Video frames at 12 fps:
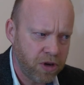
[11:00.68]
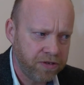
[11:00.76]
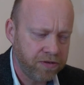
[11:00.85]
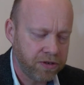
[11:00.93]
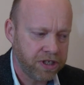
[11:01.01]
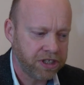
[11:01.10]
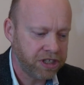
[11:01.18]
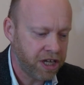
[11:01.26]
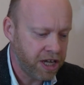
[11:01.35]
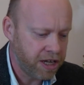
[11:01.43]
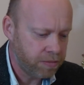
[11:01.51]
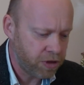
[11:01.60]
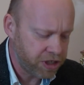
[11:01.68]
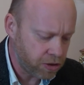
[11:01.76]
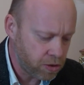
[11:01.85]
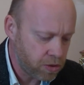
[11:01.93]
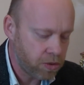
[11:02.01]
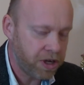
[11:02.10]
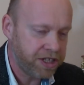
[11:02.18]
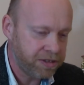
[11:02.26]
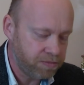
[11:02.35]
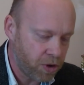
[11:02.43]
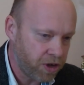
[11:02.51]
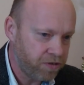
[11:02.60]
with mindfulness, but it's
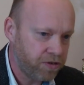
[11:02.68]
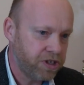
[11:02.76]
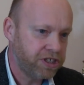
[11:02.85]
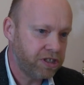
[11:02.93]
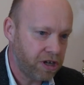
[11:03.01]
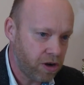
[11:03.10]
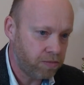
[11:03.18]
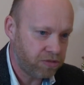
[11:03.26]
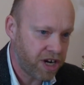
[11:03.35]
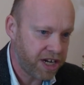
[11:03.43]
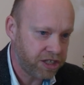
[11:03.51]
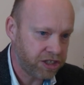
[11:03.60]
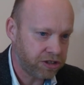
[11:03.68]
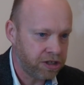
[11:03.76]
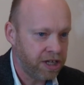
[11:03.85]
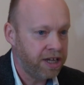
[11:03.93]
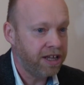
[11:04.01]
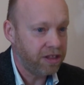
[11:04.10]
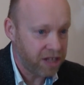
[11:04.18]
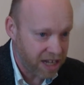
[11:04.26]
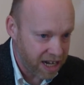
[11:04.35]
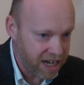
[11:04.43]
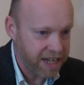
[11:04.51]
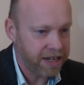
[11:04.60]
always mindfulness and comprehension,
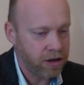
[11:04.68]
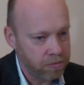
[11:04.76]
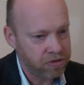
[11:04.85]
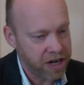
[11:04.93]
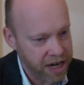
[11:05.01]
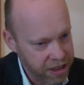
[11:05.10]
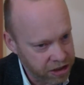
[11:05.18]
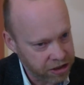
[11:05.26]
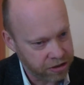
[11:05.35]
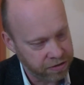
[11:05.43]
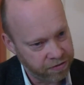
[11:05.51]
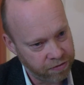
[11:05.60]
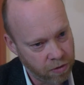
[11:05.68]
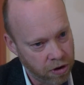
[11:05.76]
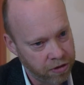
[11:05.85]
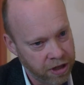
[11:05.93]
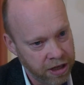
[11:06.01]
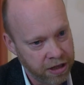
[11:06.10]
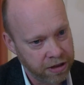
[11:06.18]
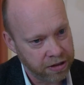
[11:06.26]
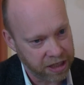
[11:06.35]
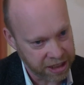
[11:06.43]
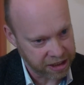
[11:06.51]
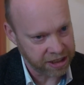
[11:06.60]
the clear comprehension of what
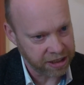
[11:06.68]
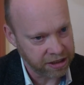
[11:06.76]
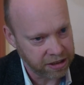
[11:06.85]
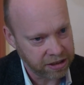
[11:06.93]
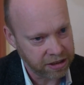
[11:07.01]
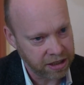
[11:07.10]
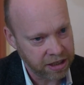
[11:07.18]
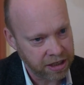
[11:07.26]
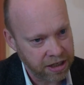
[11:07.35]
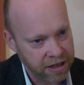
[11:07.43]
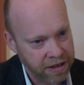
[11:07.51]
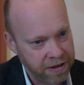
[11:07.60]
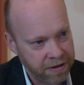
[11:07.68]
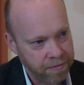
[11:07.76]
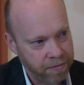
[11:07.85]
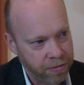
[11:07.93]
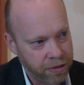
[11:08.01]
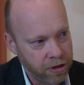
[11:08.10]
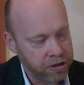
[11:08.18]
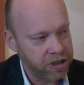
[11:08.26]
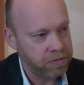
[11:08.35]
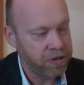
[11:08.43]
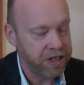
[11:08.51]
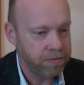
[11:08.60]
this is.
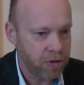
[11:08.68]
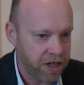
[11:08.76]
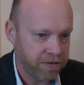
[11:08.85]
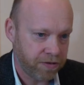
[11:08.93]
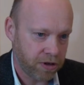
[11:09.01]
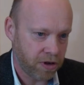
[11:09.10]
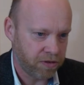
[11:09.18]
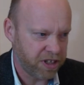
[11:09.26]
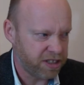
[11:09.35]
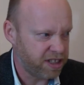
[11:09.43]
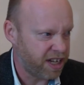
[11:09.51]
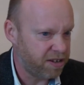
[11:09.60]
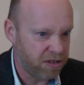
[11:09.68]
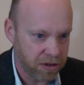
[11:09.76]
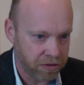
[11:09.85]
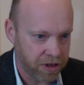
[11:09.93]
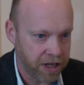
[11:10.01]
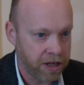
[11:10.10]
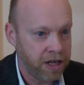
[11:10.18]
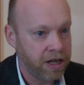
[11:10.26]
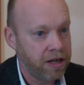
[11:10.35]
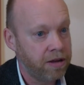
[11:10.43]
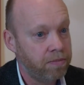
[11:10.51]
Not just being mindful of it to get rid of it,